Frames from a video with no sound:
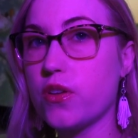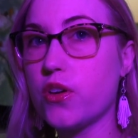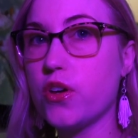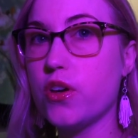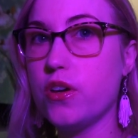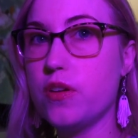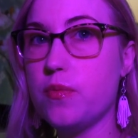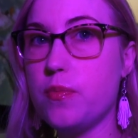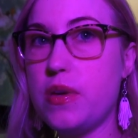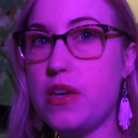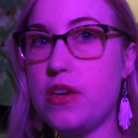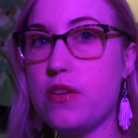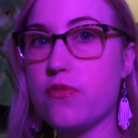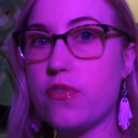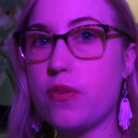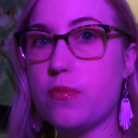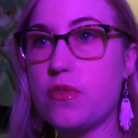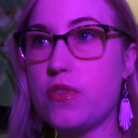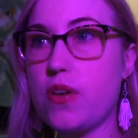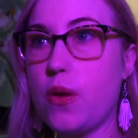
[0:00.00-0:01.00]
could be
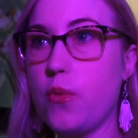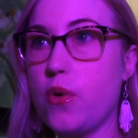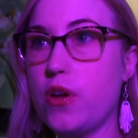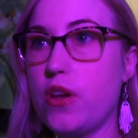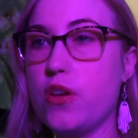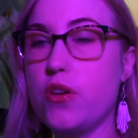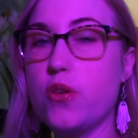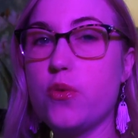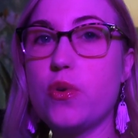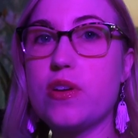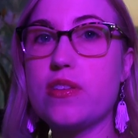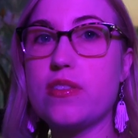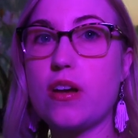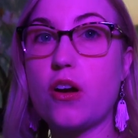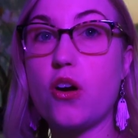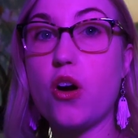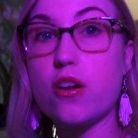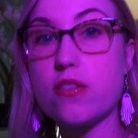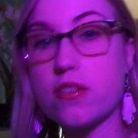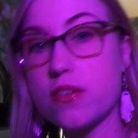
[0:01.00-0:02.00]
from someone who was
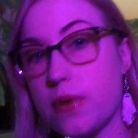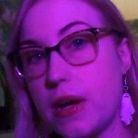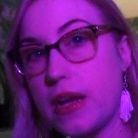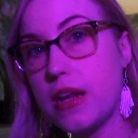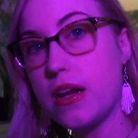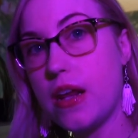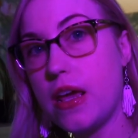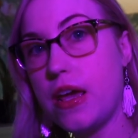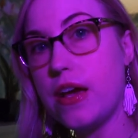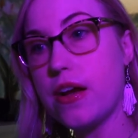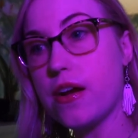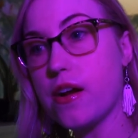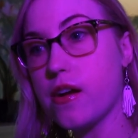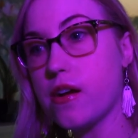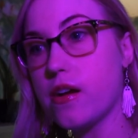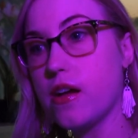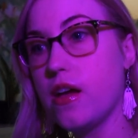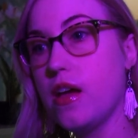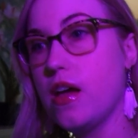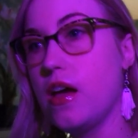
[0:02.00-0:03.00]
incarcerated
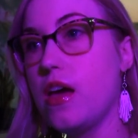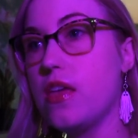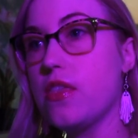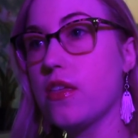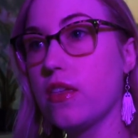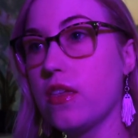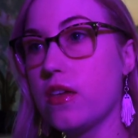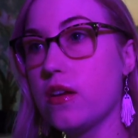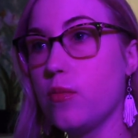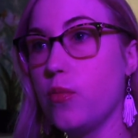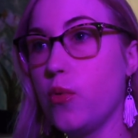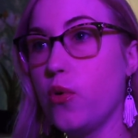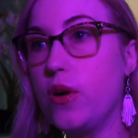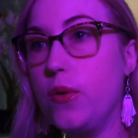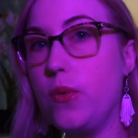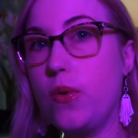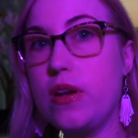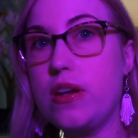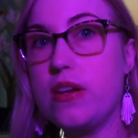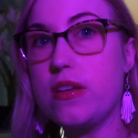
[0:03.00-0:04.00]
here, and the little
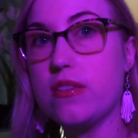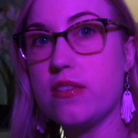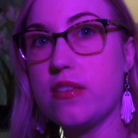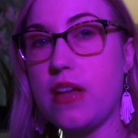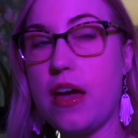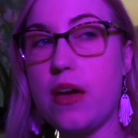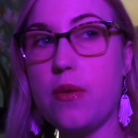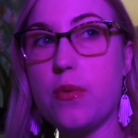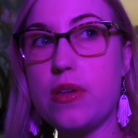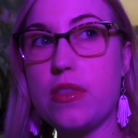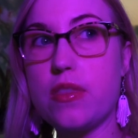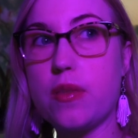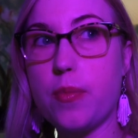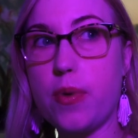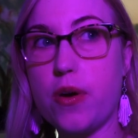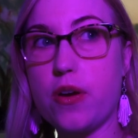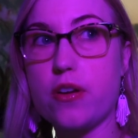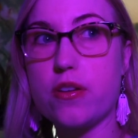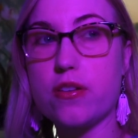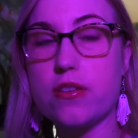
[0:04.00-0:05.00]
boy wanted to stay with the
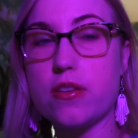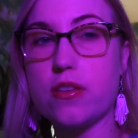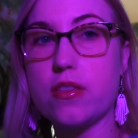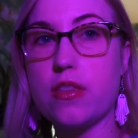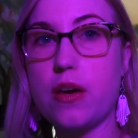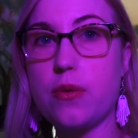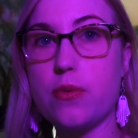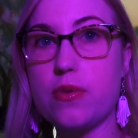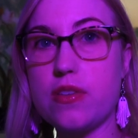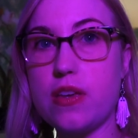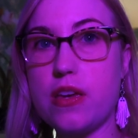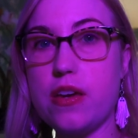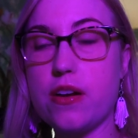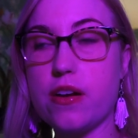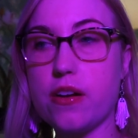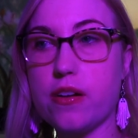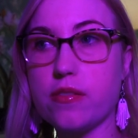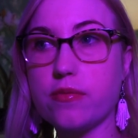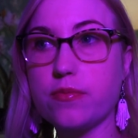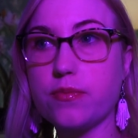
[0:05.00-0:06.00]
person that was
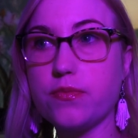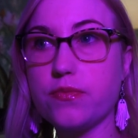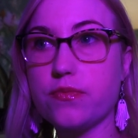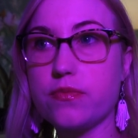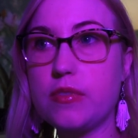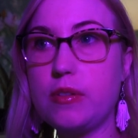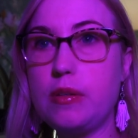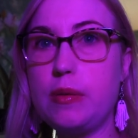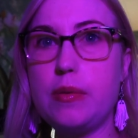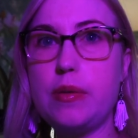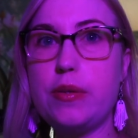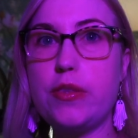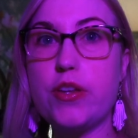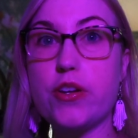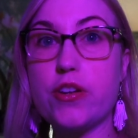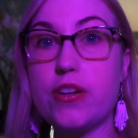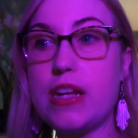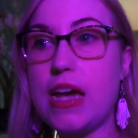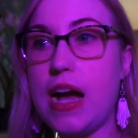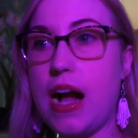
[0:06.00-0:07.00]
here. Maybe
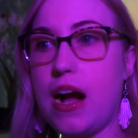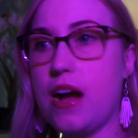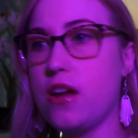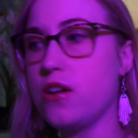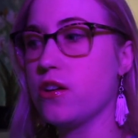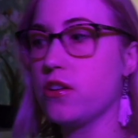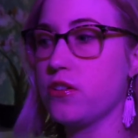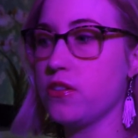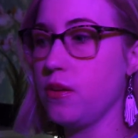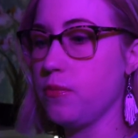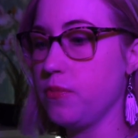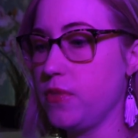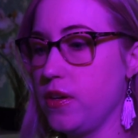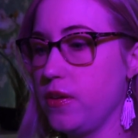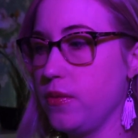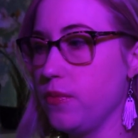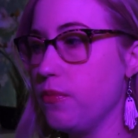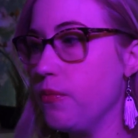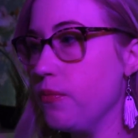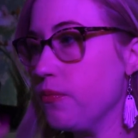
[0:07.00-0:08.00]
their dad or
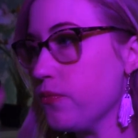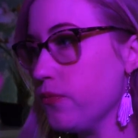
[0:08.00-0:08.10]
something.